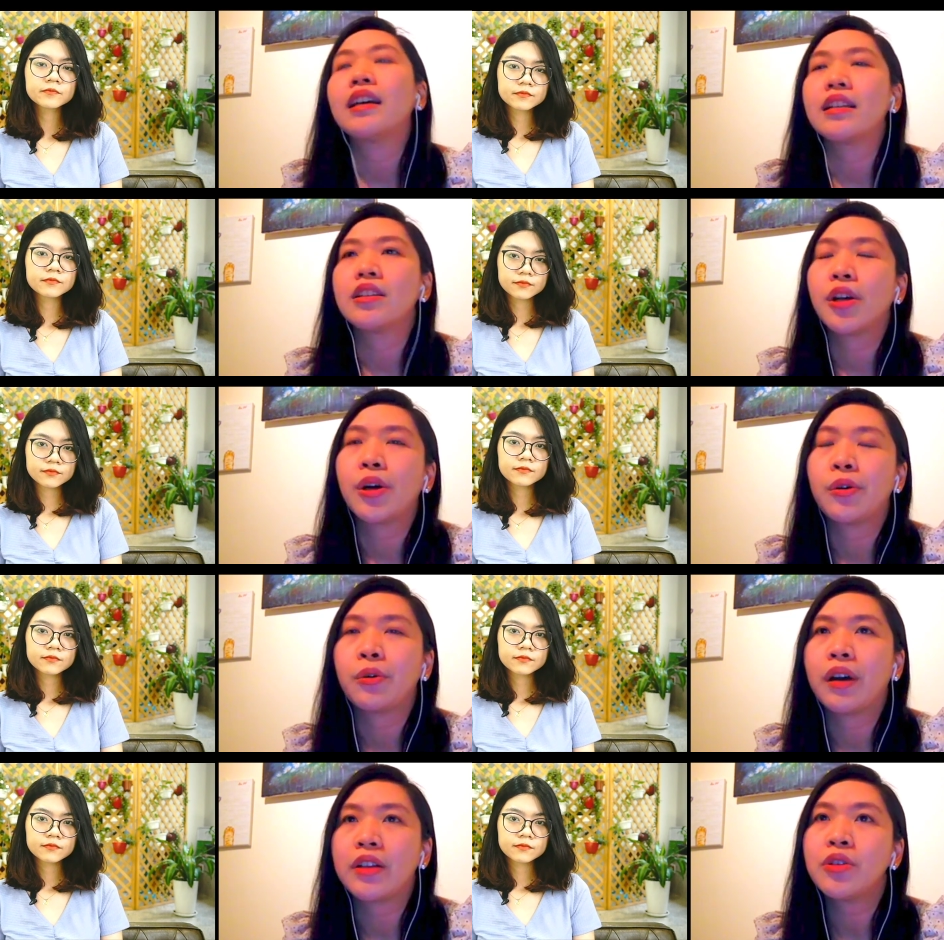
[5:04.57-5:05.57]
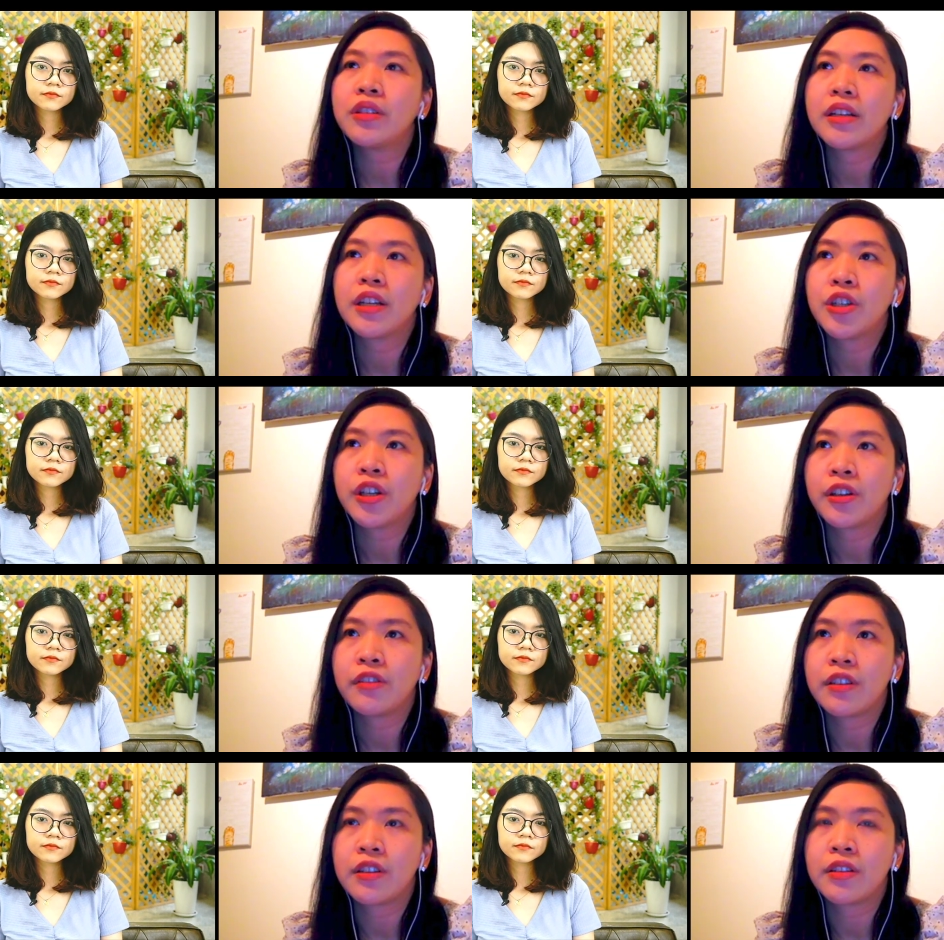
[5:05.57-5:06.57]
Speaker 1: and so I took the
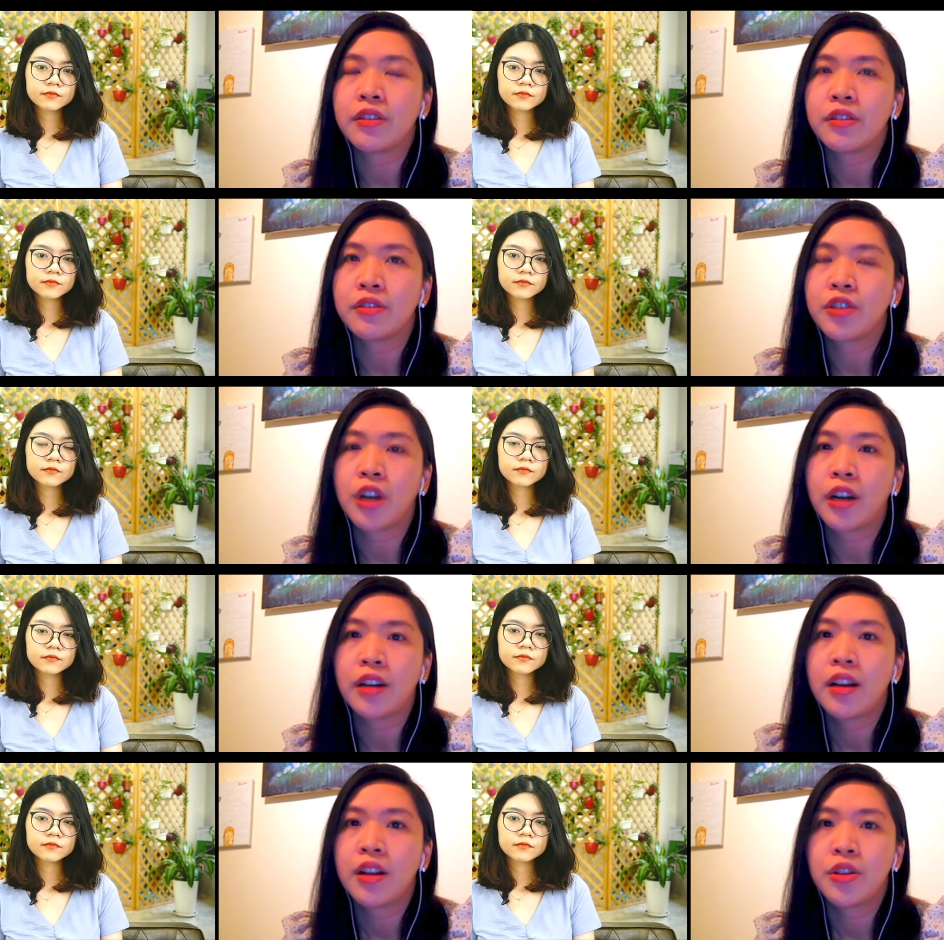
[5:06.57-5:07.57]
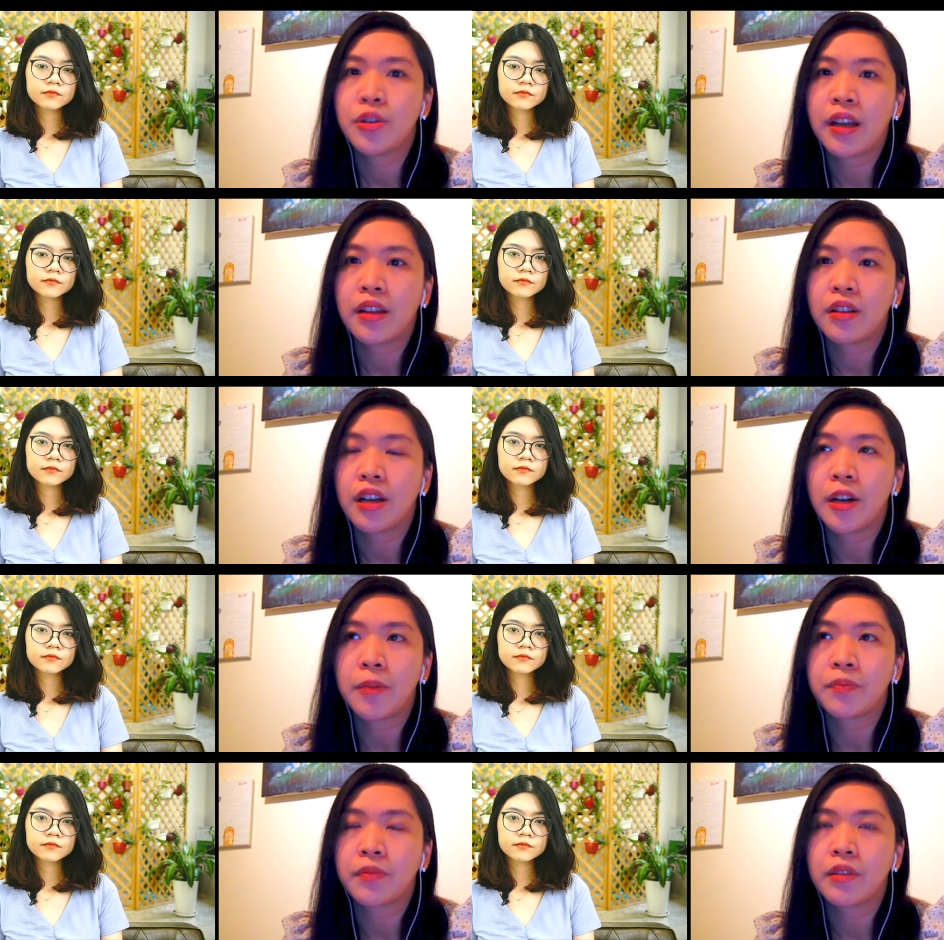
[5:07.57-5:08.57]
initiative and you know start doing um,